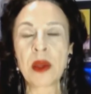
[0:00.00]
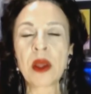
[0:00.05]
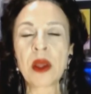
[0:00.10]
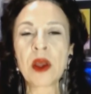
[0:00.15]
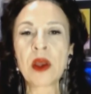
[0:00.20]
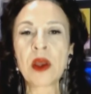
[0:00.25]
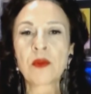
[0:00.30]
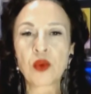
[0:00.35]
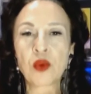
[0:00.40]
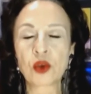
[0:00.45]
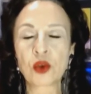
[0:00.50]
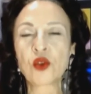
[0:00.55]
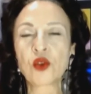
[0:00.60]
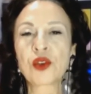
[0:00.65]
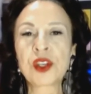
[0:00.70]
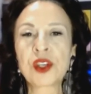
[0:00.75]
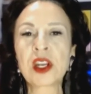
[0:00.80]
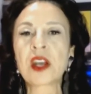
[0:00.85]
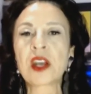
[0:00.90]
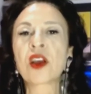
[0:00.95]

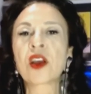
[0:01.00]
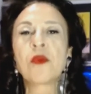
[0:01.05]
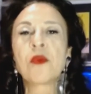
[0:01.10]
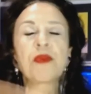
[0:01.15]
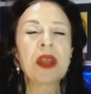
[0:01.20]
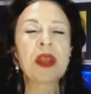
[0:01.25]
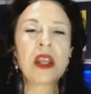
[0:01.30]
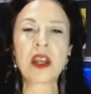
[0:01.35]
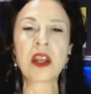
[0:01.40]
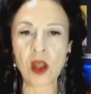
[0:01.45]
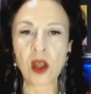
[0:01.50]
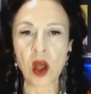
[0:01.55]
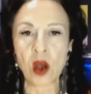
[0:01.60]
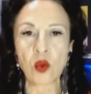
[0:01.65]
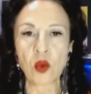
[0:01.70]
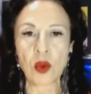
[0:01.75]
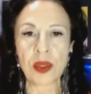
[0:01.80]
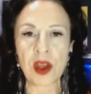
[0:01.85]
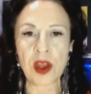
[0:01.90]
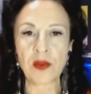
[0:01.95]
producing and competing along
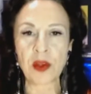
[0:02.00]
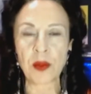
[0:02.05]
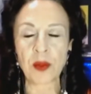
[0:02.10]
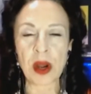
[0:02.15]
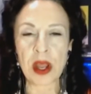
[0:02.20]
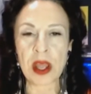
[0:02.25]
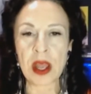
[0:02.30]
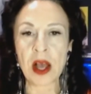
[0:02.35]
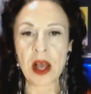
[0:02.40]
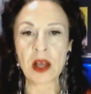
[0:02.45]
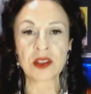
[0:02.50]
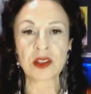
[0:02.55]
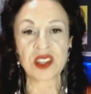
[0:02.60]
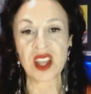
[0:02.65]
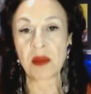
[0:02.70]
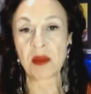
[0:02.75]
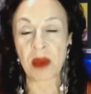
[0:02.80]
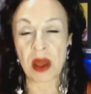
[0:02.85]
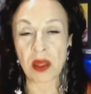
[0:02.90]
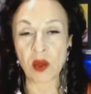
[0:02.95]
with everybody else. And
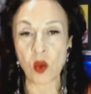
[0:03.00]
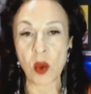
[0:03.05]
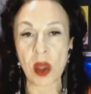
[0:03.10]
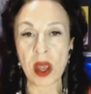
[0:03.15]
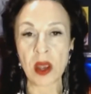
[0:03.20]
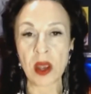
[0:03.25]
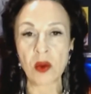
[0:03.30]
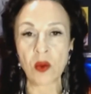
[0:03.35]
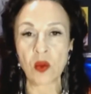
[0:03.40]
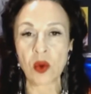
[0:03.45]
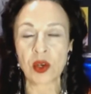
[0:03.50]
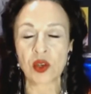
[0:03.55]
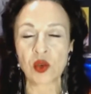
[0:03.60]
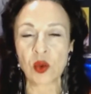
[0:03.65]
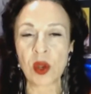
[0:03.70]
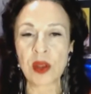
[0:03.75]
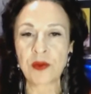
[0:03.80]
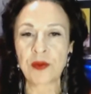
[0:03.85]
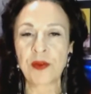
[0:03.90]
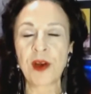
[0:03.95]
by the way, we're
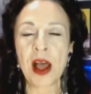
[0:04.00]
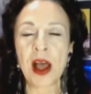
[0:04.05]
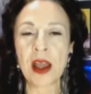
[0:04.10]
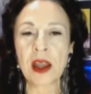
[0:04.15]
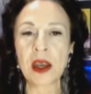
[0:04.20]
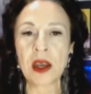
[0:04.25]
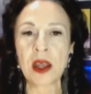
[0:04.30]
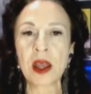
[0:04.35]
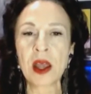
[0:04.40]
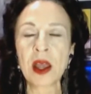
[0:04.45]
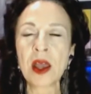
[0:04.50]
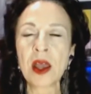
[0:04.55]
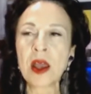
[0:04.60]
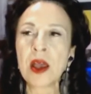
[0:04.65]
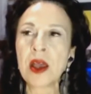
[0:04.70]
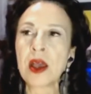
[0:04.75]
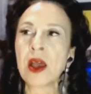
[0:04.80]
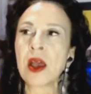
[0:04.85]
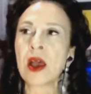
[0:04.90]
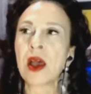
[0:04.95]
doing fine.
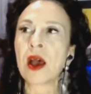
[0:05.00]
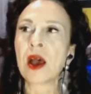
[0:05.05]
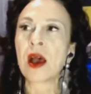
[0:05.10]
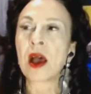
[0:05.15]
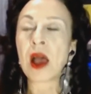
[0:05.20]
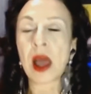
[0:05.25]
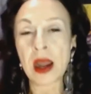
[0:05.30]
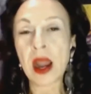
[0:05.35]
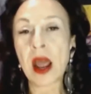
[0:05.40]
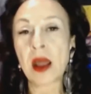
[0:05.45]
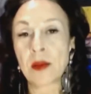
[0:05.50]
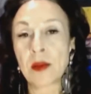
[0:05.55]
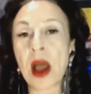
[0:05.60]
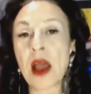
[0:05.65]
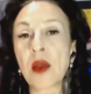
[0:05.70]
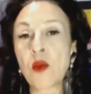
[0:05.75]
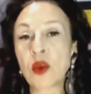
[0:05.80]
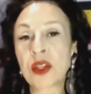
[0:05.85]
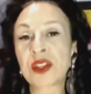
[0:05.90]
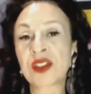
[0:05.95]
And I
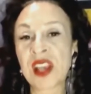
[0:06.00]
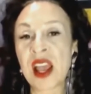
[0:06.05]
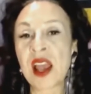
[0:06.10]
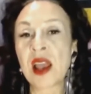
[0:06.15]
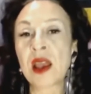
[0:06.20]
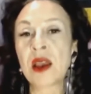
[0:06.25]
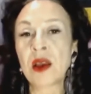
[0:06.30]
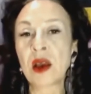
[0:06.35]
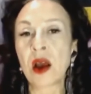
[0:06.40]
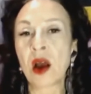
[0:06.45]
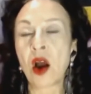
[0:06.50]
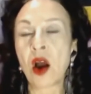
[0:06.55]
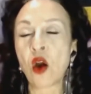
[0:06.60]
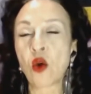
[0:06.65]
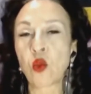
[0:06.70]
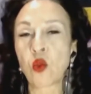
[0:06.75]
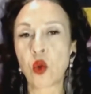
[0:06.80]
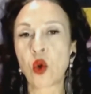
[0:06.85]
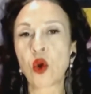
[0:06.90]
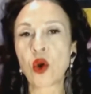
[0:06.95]
would say our
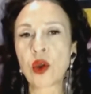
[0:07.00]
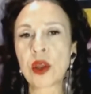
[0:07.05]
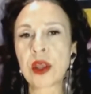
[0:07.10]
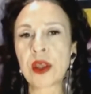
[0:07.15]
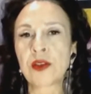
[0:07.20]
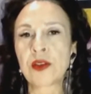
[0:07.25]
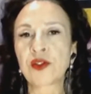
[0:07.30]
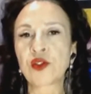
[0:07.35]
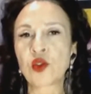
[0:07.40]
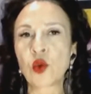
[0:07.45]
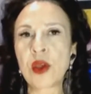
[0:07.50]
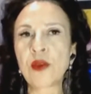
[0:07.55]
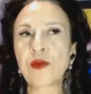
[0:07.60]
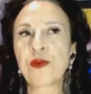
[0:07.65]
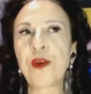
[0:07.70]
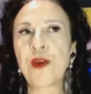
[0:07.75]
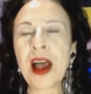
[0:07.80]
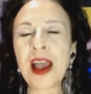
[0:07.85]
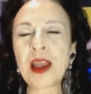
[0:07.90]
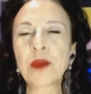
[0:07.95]
work is doing
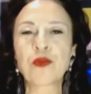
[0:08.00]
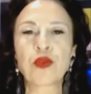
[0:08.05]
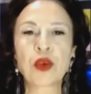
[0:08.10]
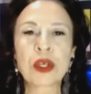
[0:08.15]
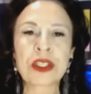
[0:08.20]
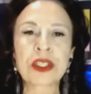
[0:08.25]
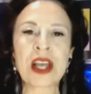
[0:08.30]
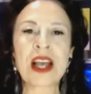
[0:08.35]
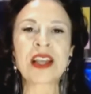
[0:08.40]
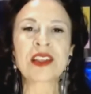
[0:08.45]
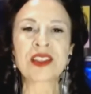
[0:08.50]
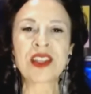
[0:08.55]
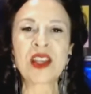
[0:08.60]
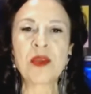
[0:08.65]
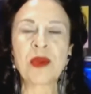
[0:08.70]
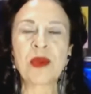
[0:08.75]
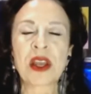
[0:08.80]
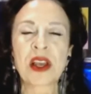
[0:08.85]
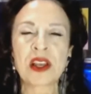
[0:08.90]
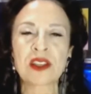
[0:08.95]
fine precisely
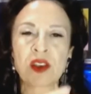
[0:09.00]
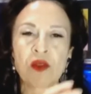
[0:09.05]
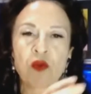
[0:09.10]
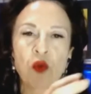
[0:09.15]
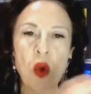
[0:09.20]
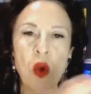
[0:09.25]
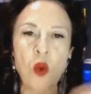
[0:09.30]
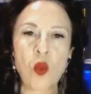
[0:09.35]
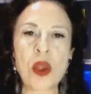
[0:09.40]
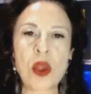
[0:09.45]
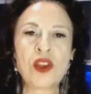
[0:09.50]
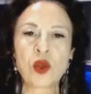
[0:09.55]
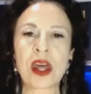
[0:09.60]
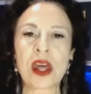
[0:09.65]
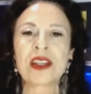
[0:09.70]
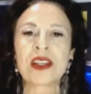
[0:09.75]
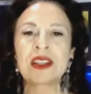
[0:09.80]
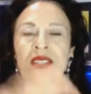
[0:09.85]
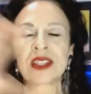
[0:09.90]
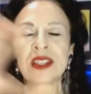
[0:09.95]
because of what we do
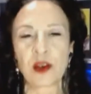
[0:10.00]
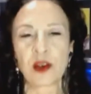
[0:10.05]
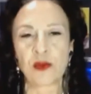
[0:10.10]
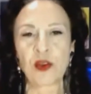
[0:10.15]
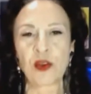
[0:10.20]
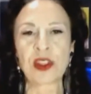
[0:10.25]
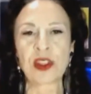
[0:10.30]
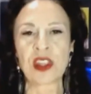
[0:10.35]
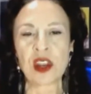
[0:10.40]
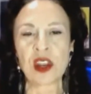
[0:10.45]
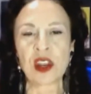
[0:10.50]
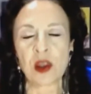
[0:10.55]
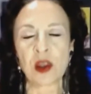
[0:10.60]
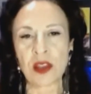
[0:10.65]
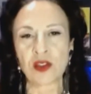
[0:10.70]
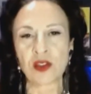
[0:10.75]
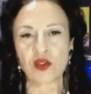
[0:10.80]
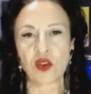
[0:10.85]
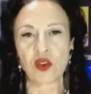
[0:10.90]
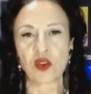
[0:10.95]
that is different than the
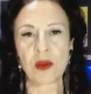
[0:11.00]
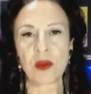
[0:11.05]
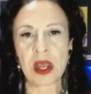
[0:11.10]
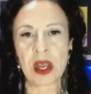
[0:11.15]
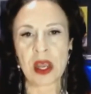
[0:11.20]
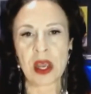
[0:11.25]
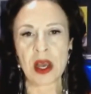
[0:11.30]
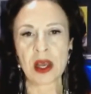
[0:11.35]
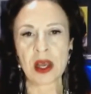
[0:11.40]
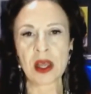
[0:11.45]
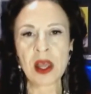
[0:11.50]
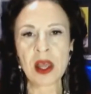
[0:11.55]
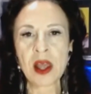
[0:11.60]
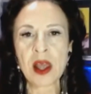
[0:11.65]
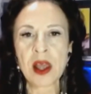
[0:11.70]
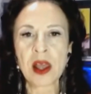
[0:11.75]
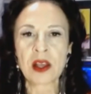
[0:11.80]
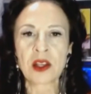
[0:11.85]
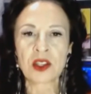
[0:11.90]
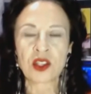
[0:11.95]
mainstream media.
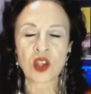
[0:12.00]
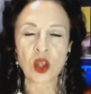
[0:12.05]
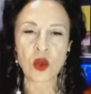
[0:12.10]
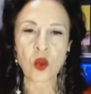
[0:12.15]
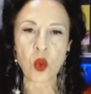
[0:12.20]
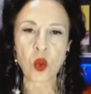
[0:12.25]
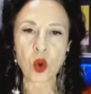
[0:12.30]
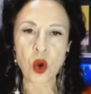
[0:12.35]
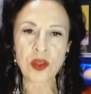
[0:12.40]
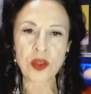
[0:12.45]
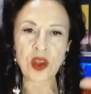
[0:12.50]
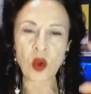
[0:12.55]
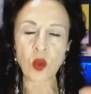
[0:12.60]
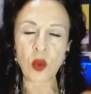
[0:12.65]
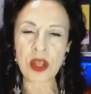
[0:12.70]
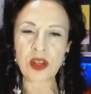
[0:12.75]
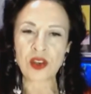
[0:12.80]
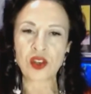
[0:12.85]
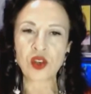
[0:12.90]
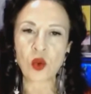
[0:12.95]
So the work that
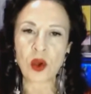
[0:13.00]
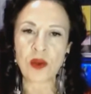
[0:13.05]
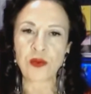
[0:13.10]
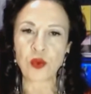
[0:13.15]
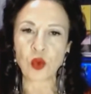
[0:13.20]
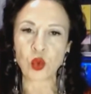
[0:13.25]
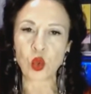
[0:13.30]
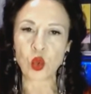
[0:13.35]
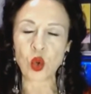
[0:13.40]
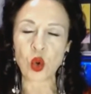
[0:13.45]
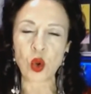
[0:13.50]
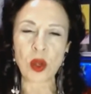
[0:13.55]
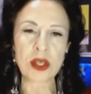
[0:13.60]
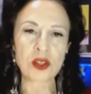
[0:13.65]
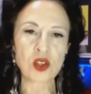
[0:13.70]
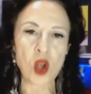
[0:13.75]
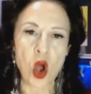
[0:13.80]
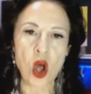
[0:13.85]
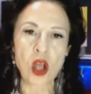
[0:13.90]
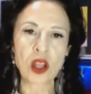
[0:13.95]
we do at Futuro is all